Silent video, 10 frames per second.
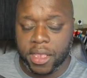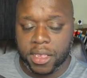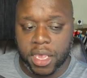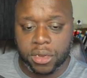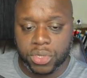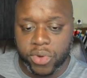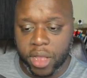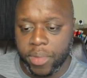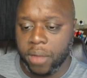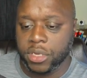Kindle
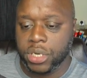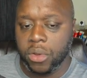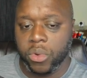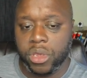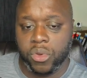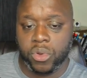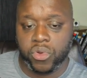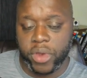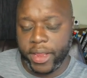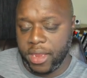Direct Publishing, where you
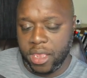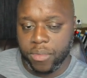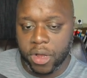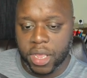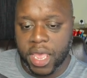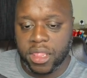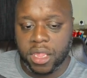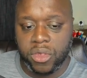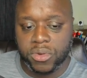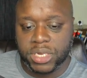create an ebook and
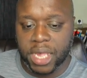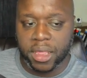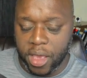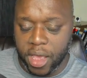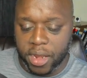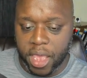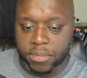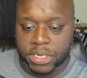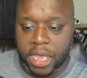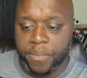then you sell it on
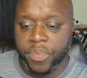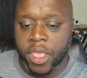Amazon,